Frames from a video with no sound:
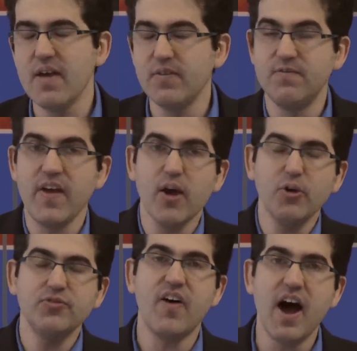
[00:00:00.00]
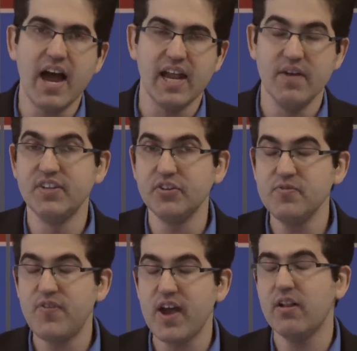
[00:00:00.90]
If it fails, fine. If it doesn't
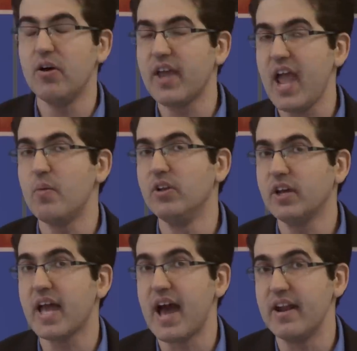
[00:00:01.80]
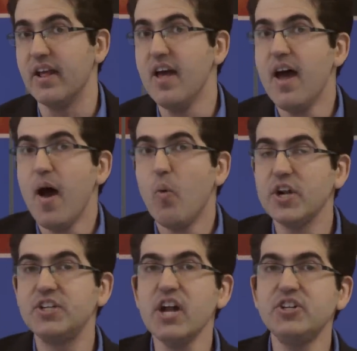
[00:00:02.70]
fail, okay, we'll look at it.
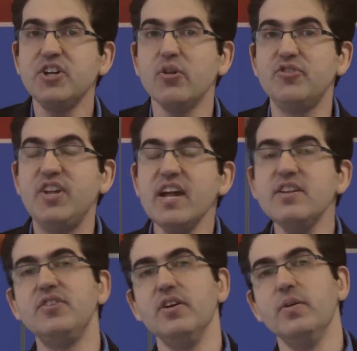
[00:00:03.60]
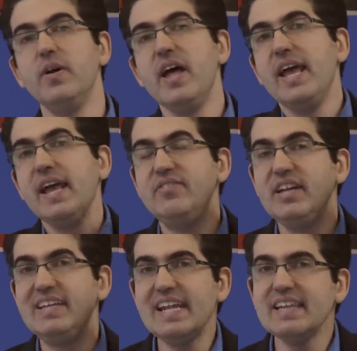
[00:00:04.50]
What Judge Jones didn't do is he
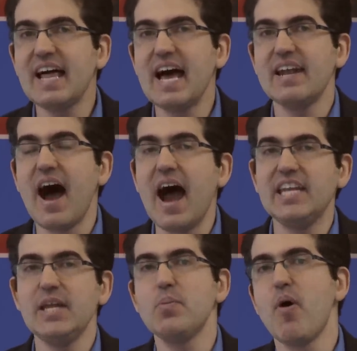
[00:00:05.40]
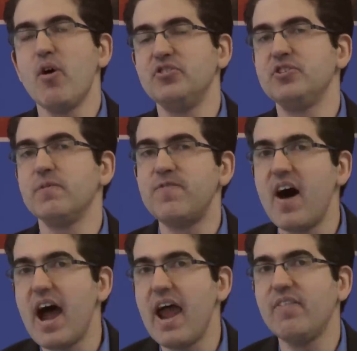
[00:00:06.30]
didn't let ID proponents
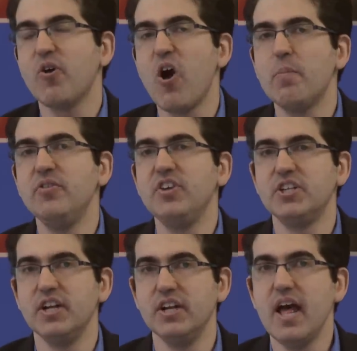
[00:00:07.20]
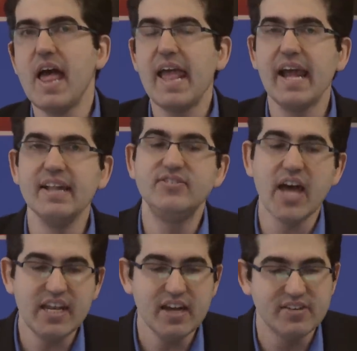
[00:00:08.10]
define their own position.
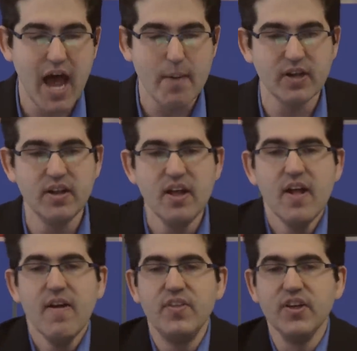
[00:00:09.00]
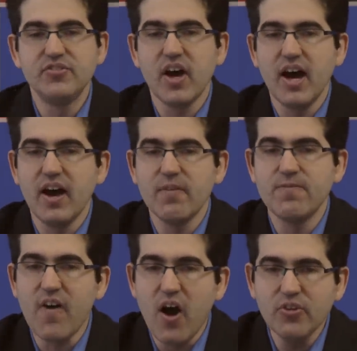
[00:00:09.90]
Instead, he adopted this uh,
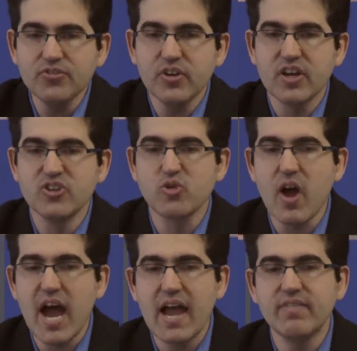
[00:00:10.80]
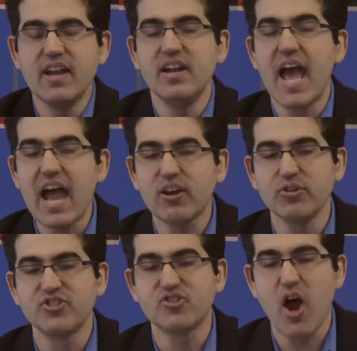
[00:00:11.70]
false, contrived, and
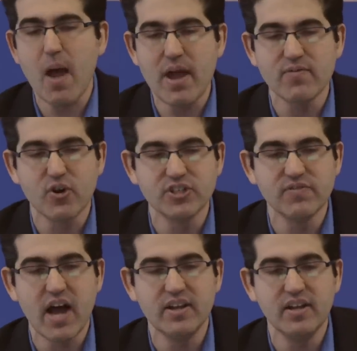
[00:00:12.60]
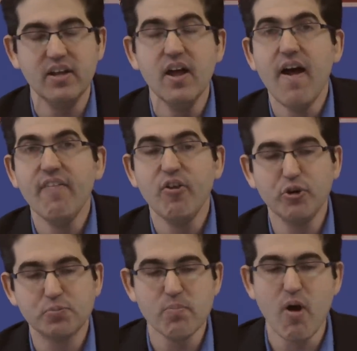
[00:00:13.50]
inaccurate strawman version of ID that
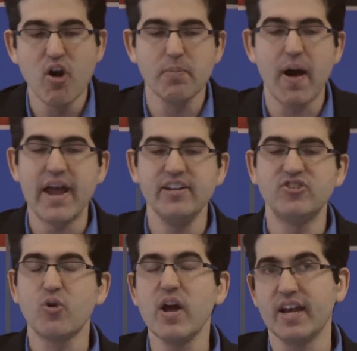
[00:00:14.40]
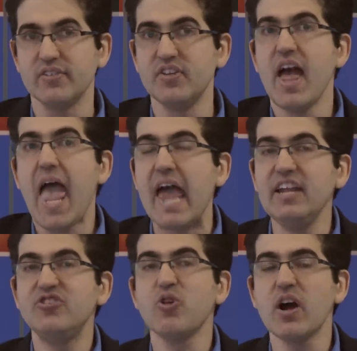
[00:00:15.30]
was promoted by ID's critics and
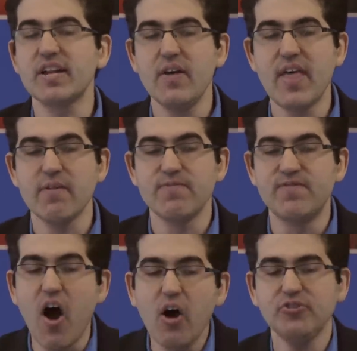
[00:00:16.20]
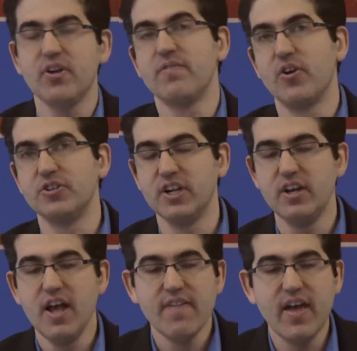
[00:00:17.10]
he struck down that false version,
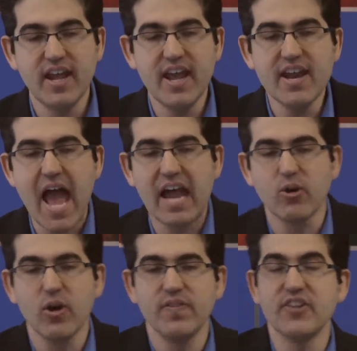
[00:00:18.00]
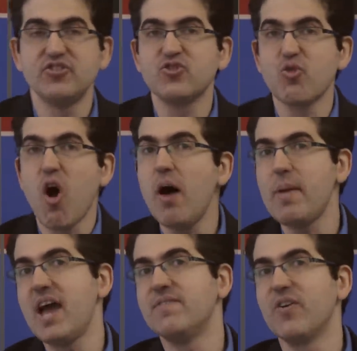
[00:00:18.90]
that inaccurate, that straw
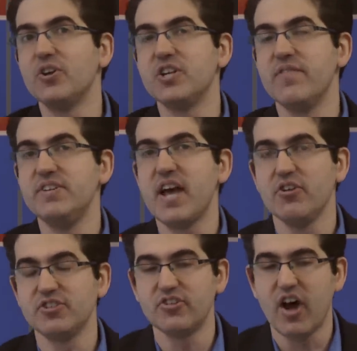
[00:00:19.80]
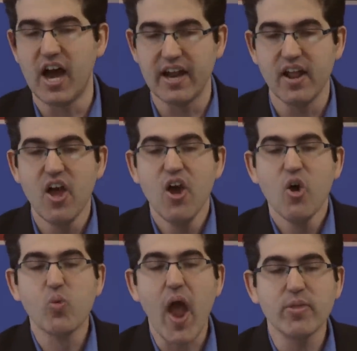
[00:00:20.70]
man version of intelligent design,
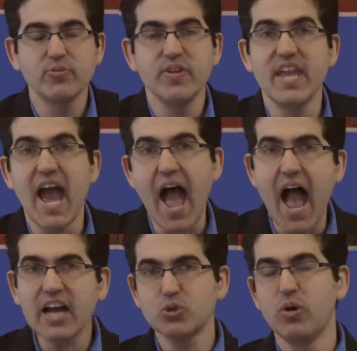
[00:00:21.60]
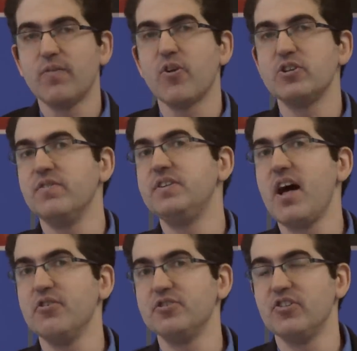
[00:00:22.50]
rather than the actual version of
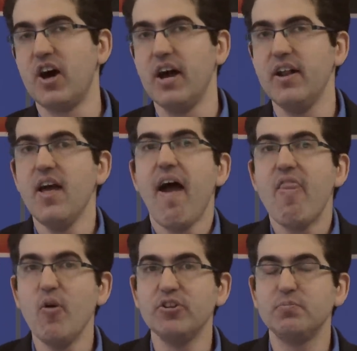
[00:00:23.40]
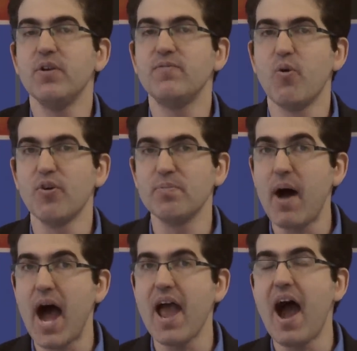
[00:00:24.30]
intelligent design that was put forth
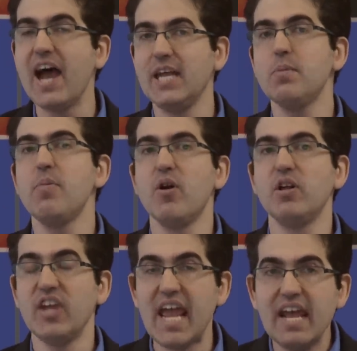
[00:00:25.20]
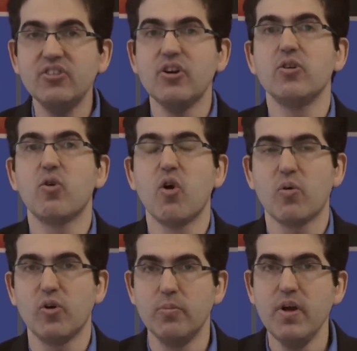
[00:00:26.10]
by ID proponents in his own
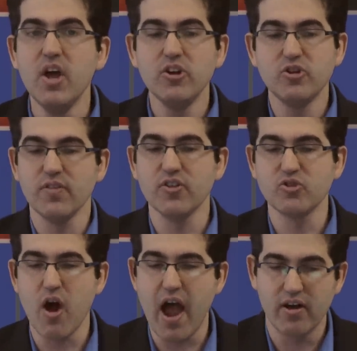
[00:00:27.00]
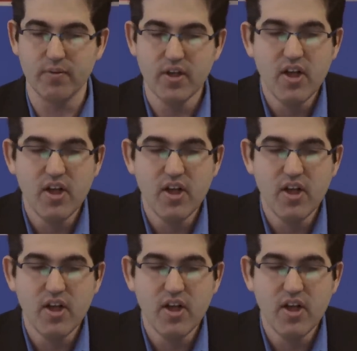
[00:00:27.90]
courtroom during the trial.